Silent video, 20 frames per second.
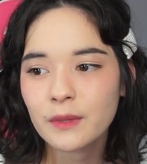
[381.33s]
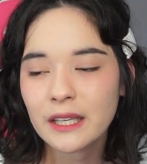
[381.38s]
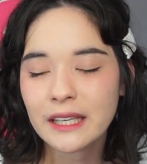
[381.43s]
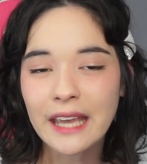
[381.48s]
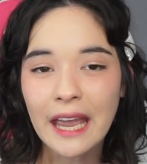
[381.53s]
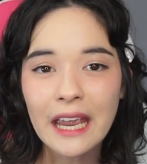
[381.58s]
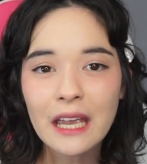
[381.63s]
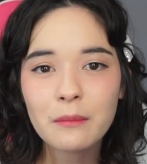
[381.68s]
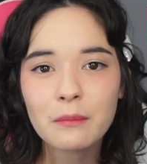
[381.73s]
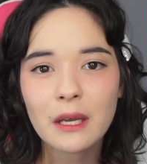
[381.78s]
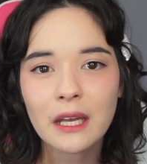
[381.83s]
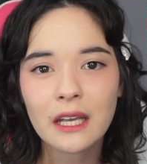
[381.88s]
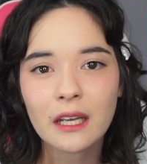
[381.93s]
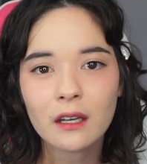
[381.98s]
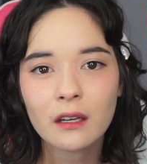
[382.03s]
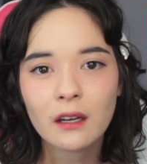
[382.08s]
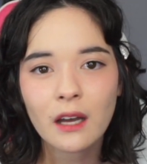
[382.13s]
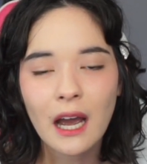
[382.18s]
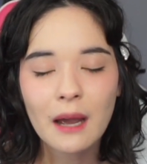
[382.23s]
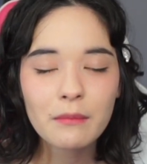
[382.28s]

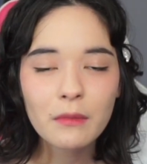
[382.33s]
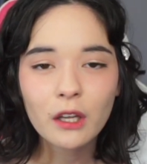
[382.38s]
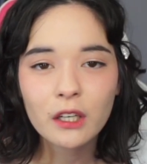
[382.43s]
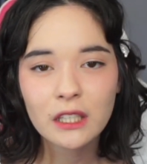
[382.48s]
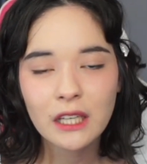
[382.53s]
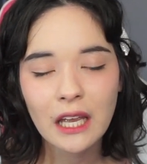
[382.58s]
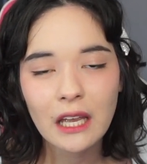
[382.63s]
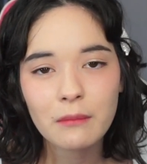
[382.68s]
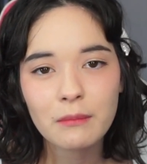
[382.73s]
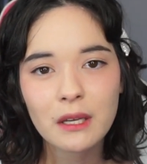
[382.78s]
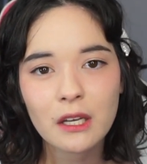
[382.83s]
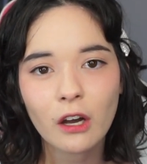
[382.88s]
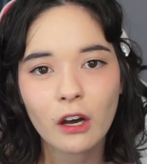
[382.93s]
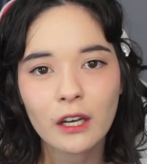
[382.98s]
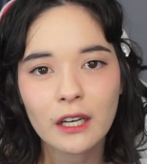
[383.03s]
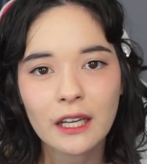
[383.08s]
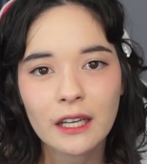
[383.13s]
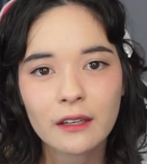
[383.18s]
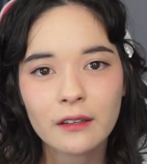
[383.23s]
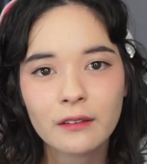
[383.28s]
gaming. I'm not gaming
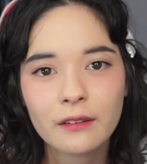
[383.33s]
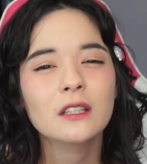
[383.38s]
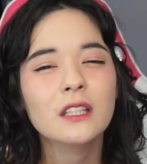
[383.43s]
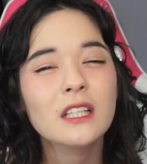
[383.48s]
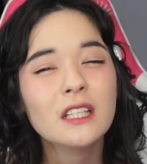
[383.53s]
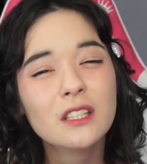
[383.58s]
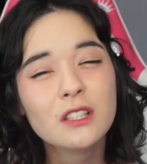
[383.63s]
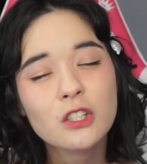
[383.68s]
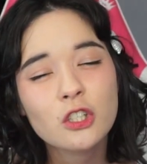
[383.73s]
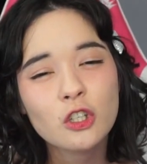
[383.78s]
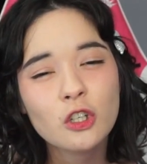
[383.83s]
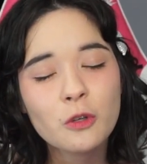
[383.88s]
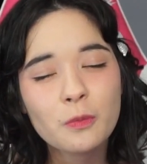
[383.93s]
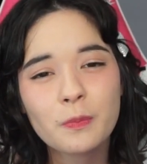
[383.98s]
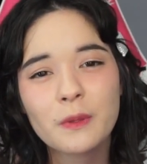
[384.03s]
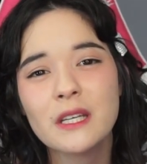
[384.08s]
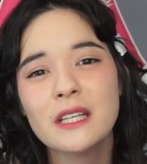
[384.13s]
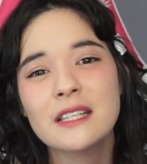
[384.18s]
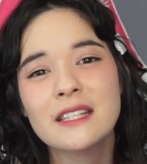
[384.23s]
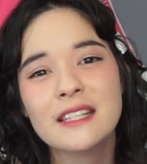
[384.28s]
on it. The 2
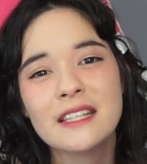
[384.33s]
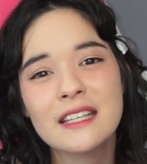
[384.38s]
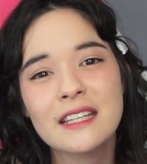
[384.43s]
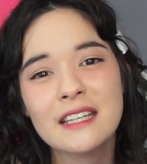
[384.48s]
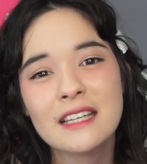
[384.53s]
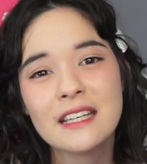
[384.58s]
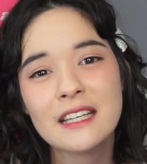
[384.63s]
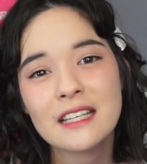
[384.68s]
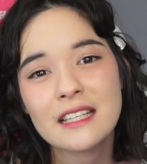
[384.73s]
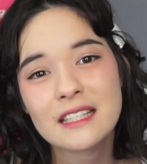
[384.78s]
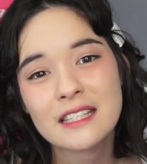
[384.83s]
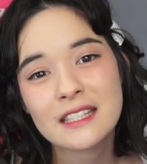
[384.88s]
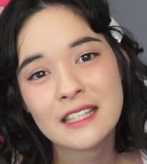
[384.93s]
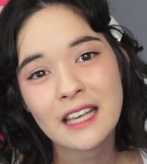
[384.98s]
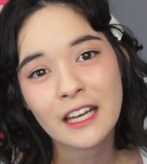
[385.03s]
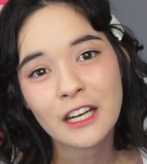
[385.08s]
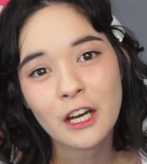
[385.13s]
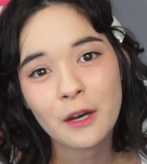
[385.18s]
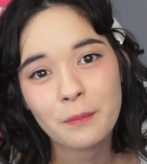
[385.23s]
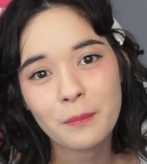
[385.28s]
PC
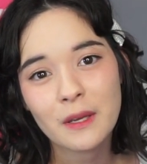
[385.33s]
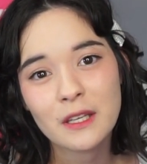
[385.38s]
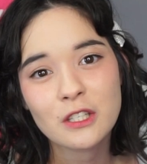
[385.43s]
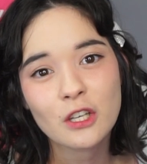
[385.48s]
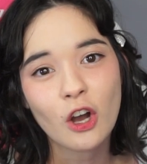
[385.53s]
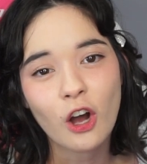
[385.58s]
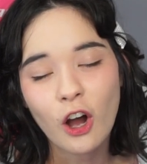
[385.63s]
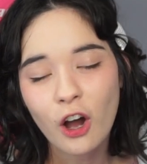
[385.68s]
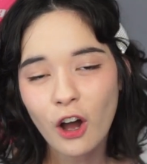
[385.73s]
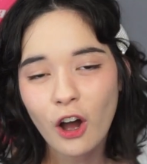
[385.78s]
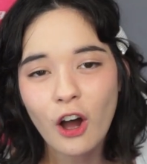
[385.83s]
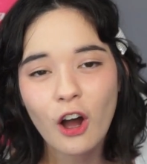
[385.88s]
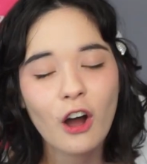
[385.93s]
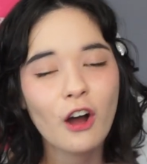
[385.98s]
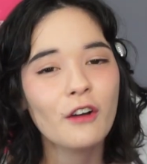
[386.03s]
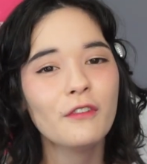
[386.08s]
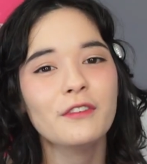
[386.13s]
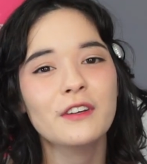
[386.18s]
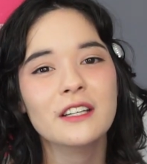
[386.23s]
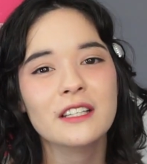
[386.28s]
setup is
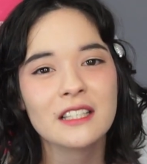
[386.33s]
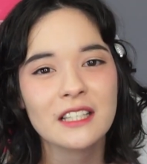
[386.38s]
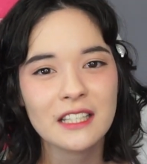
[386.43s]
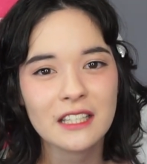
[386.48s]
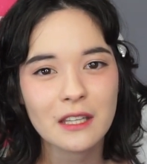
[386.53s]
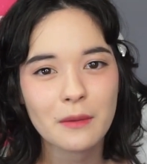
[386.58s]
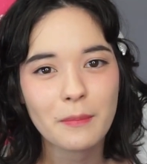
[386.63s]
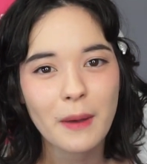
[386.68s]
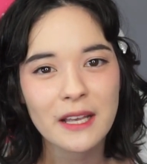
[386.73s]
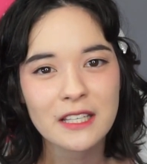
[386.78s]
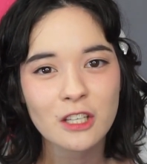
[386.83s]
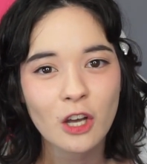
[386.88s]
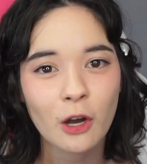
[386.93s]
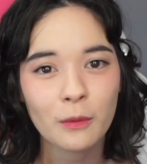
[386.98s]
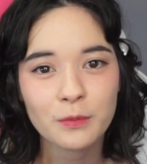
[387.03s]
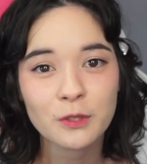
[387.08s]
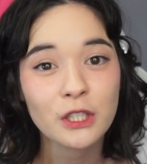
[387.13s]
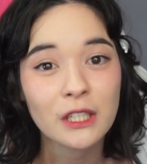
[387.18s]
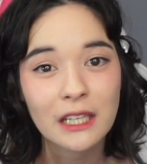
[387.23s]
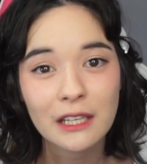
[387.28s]
obviously the best
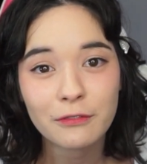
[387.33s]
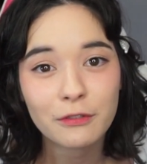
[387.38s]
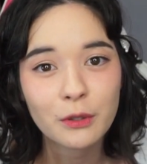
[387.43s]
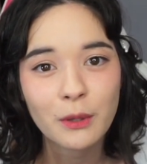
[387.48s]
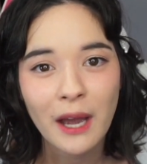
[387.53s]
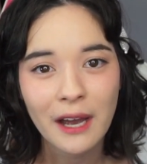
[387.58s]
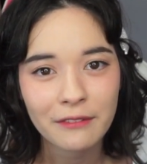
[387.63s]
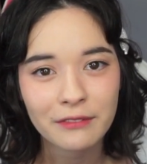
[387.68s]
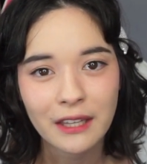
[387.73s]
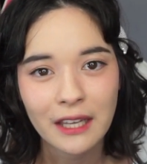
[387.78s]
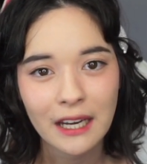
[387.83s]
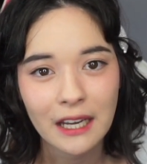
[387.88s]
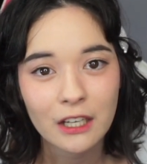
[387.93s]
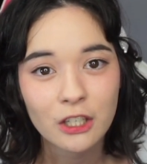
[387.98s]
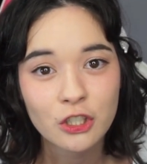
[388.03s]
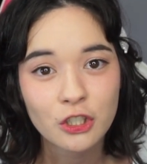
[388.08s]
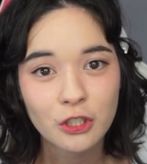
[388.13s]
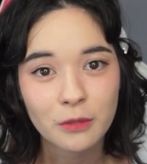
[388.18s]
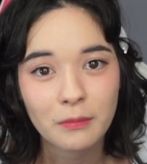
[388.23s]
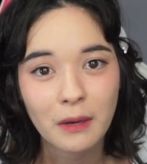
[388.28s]
option if you have that
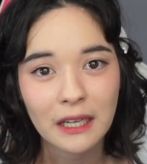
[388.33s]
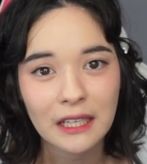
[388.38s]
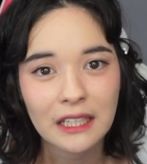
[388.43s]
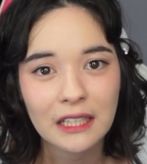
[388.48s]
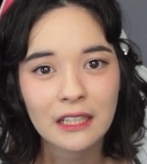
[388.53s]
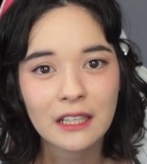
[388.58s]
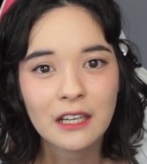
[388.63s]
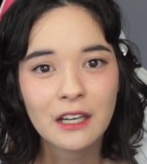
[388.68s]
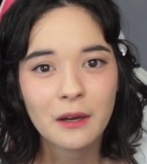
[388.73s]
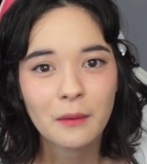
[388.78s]
extra money.